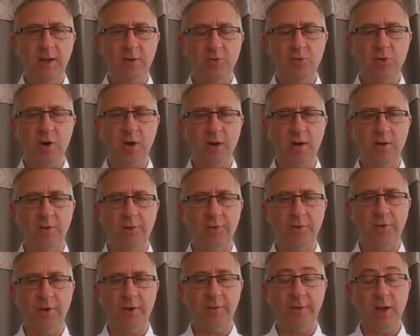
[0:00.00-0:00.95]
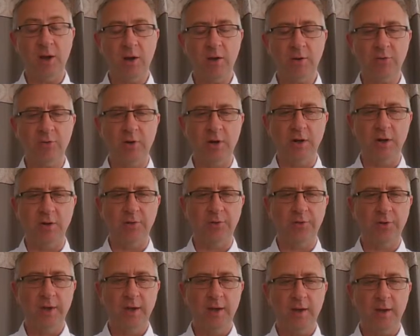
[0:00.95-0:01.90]
trials, the Arc
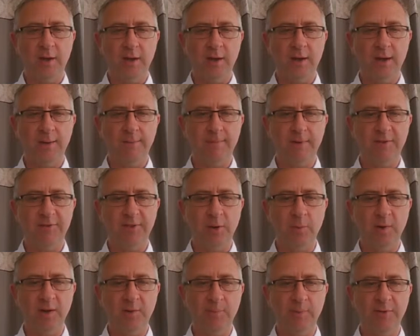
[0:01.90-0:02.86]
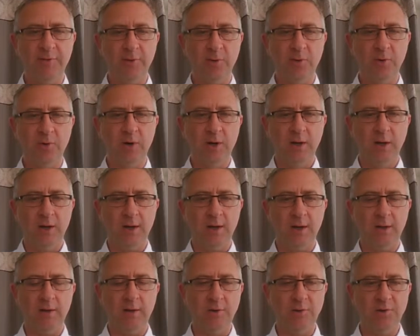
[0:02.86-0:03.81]
trials, a few weeks before
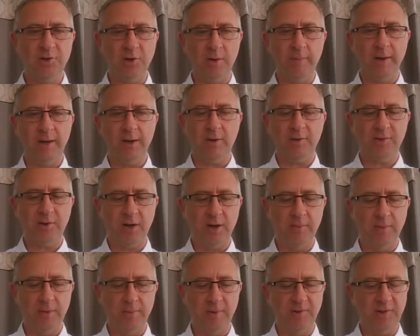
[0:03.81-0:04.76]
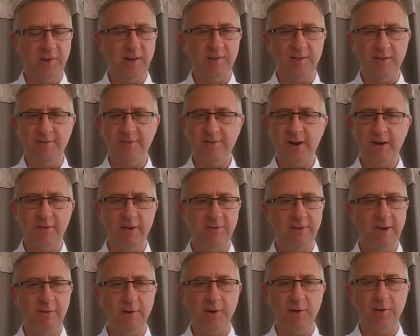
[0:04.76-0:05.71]
Longchamp in October. But she is a very,
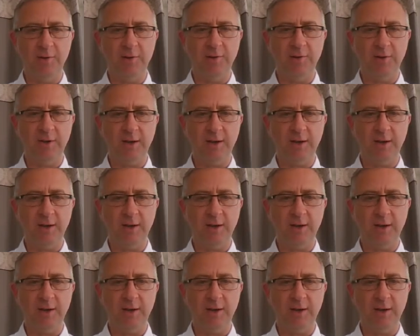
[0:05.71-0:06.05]
very good